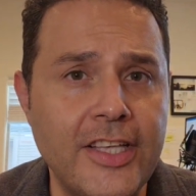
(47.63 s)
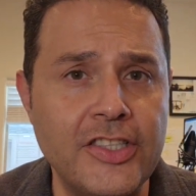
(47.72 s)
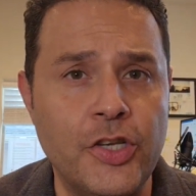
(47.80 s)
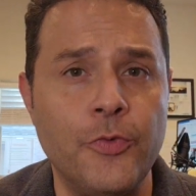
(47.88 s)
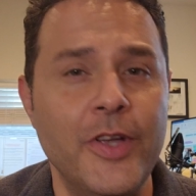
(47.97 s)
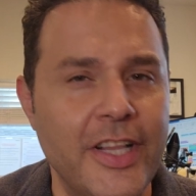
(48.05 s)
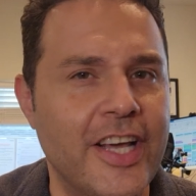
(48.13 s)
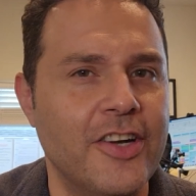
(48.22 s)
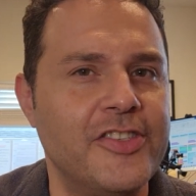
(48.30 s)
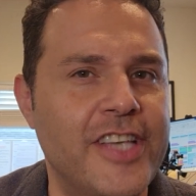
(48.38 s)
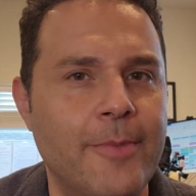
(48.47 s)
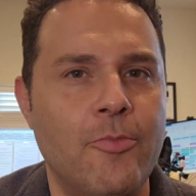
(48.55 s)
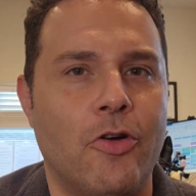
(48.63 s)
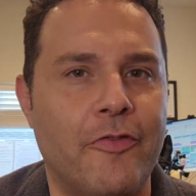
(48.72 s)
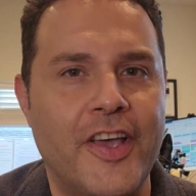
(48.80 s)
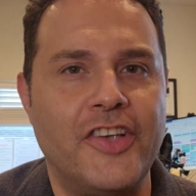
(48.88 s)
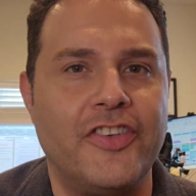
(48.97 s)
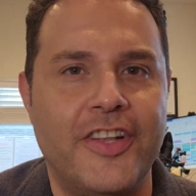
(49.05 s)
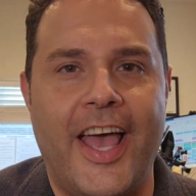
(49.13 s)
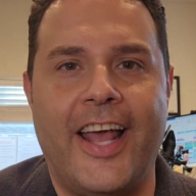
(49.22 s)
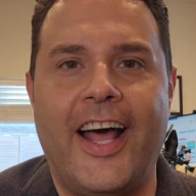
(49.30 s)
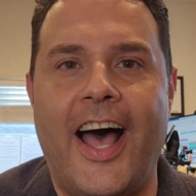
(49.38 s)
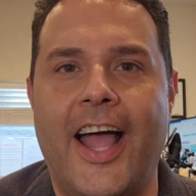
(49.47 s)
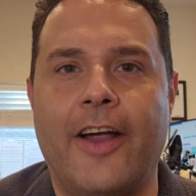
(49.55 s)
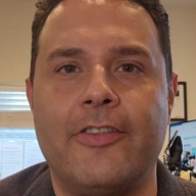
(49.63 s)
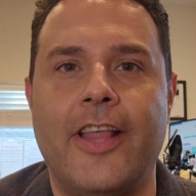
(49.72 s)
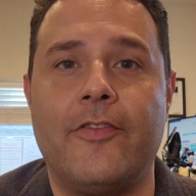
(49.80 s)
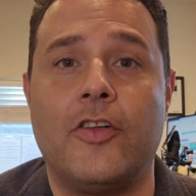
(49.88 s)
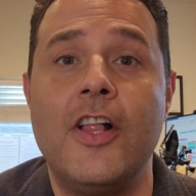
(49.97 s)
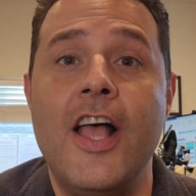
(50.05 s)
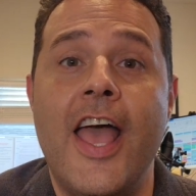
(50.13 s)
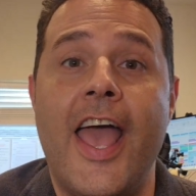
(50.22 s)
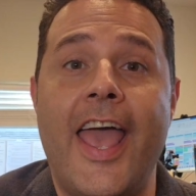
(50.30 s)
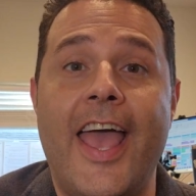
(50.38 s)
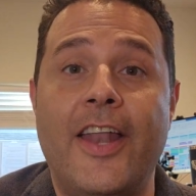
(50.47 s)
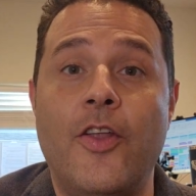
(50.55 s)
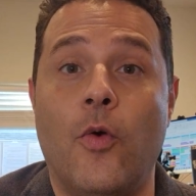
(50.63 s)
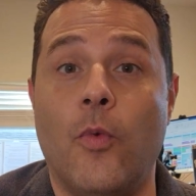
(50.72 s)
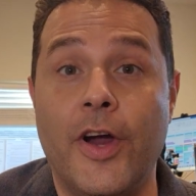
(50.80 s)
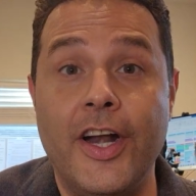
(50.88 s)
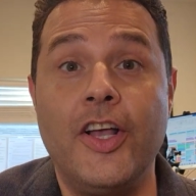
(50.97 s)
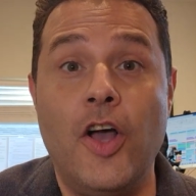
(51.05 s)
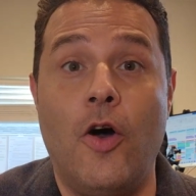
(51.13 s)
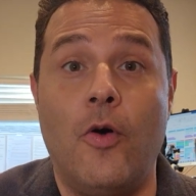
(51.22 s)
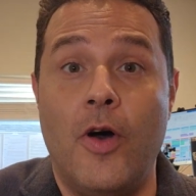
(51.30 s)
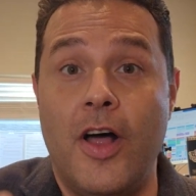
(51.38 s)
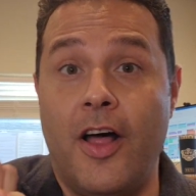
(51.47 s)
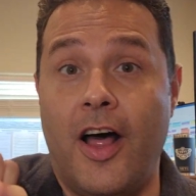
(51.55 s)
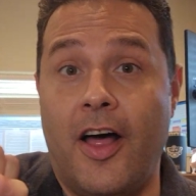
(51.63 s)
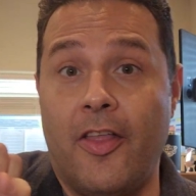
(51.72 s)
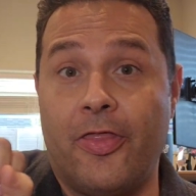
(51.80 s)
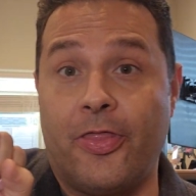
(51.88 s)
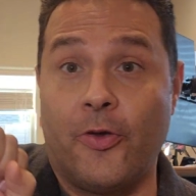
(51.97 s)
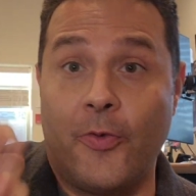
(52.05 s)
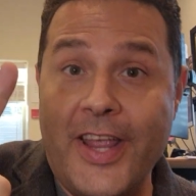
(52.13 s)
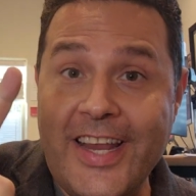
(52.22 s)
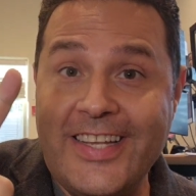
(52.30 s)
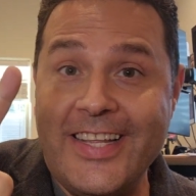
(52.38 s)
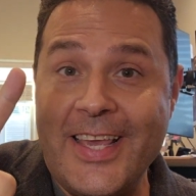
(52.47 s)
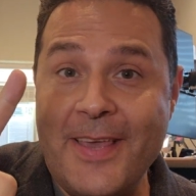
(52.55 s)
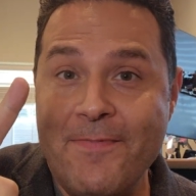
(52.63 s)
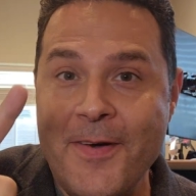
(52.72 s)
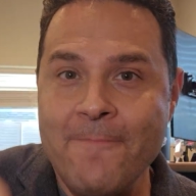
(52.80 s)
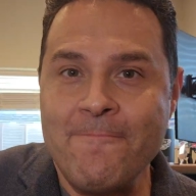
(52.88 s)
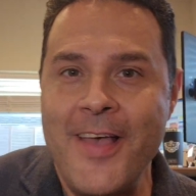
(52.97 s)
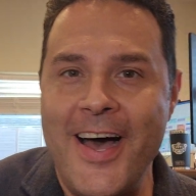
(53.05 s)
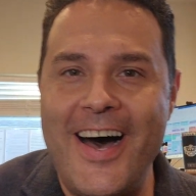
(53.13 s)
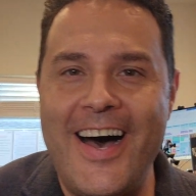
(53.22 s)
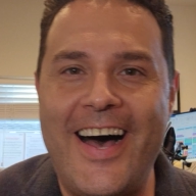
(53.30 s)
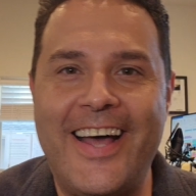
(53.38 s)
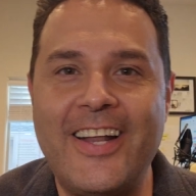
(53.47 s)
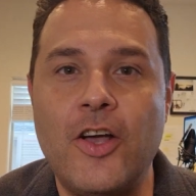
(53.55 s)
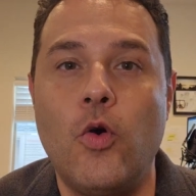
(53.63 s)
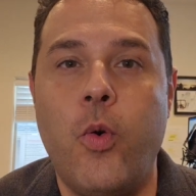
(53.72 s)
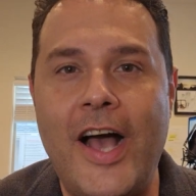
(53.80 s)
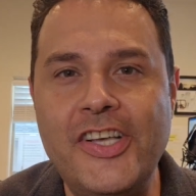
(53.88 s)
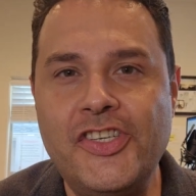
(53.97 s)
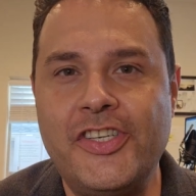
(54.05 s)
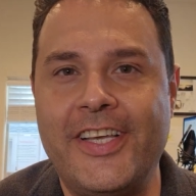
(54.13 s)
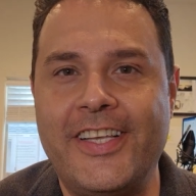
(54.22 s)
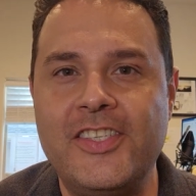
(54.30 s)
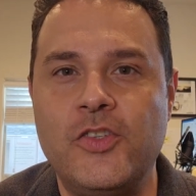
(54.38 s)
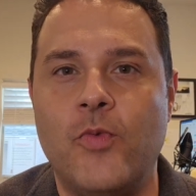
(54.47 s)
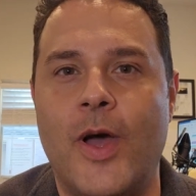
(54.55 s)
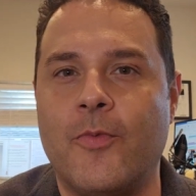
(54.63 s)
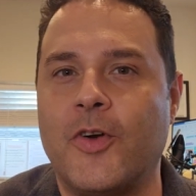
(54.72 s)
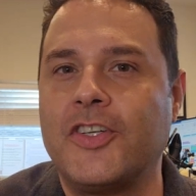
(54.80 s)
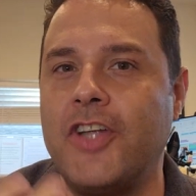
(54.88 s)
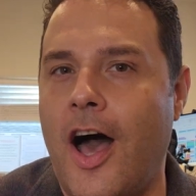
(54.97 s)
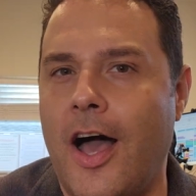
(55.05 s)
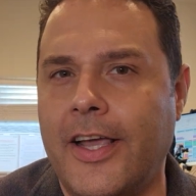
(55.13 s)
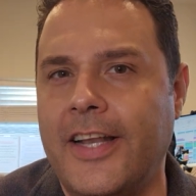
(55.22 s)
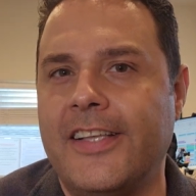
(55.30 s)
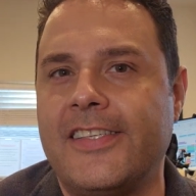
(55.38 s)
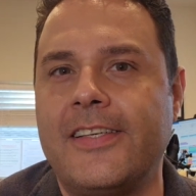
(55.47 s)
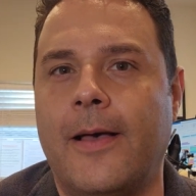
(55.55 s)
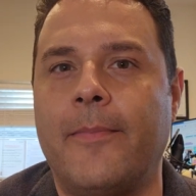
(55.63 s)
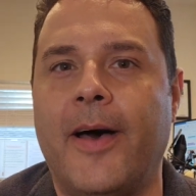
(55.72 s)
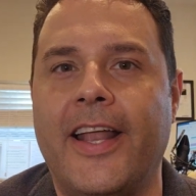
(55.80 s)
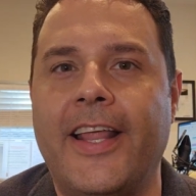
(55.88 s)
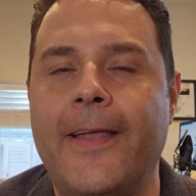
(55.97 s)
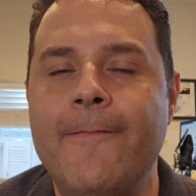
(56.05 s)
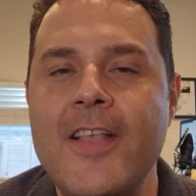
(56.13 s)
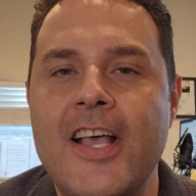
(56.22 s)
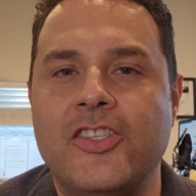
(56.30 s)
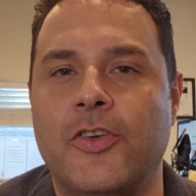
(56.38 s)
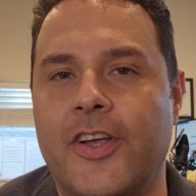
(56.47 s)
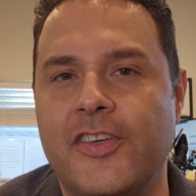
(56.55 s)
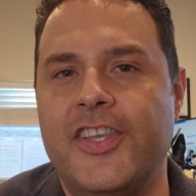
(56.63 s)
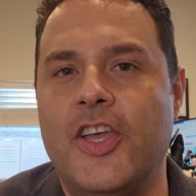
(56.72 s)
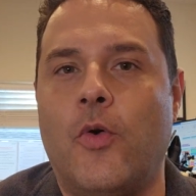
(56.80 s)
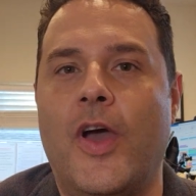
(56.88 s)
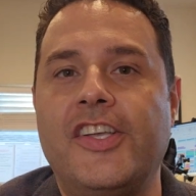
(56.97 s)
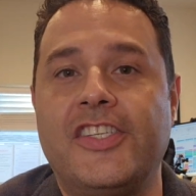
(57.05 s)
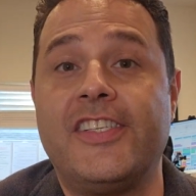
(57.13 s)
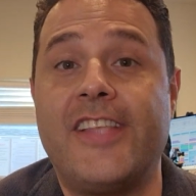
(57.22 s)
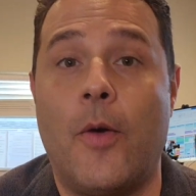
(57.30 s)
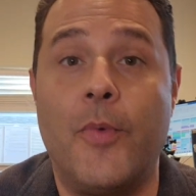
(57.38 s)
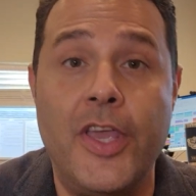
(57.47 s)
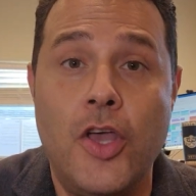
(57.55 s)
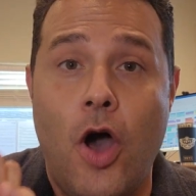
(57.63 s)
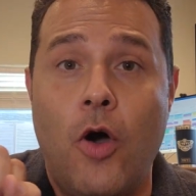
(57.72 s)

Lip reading: to really understand motivation at a higher level. And we're gonna go 3 deep on questions when we're talking to somebody. So there's the equation, is that we